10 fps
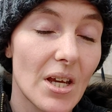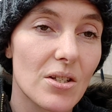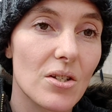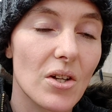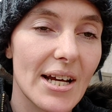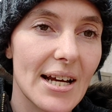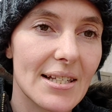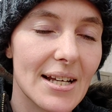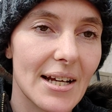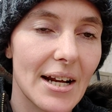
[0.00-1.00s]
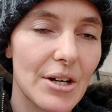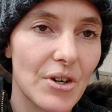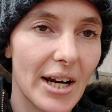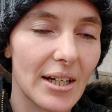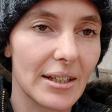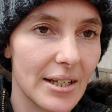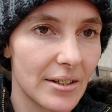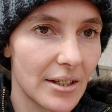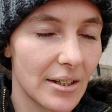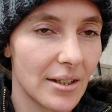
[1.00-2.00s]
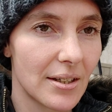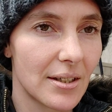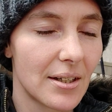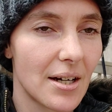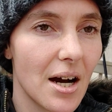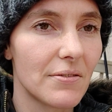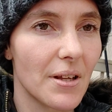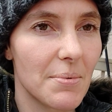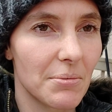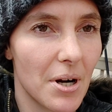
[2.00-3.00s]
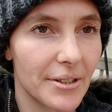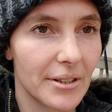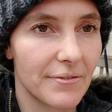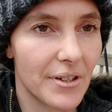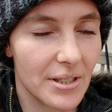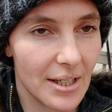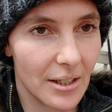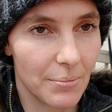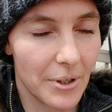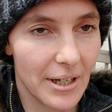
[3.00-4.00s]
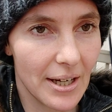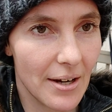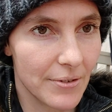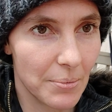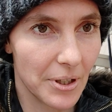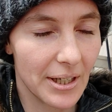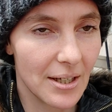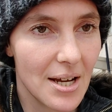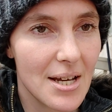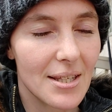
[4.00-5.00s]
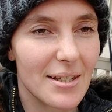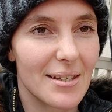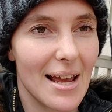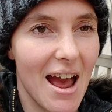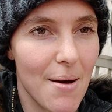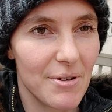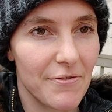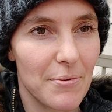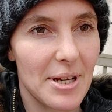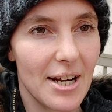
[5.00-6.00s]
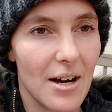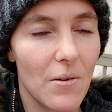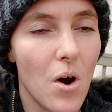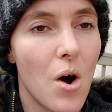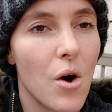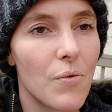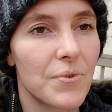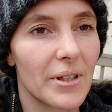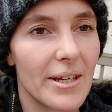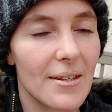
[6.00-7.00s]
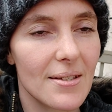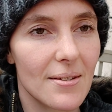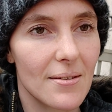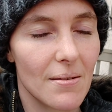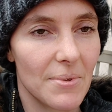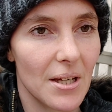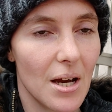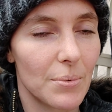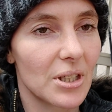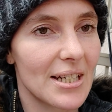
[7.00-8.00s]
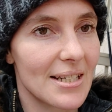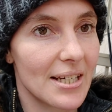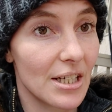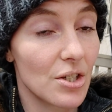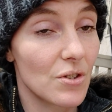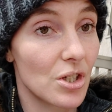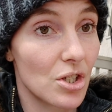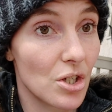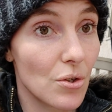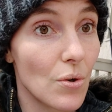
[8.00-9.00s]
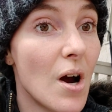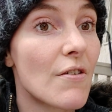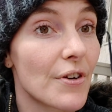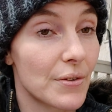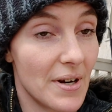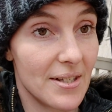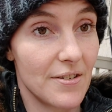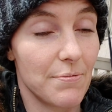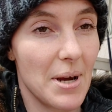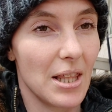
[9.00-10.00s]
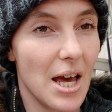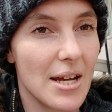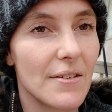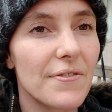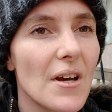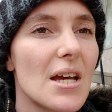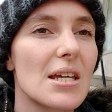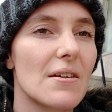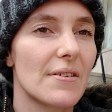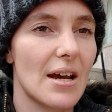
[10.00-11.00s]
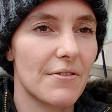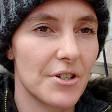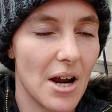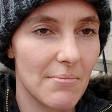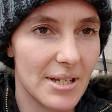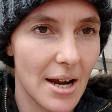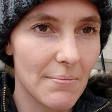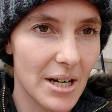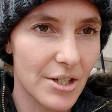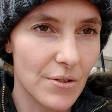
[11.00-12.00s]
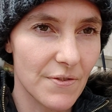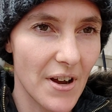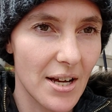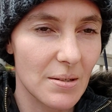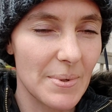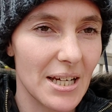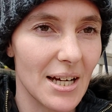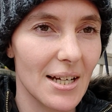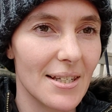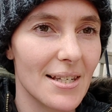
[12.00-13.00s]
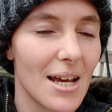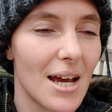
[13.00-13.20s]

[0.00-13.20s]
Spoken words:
So like I said, I drink 1 liter of lemon water first thing in the morning, every morning. This is a habit for me now. Hopefully this is something I will continue to do for the rest of my life, even after I'm done my juice fast, because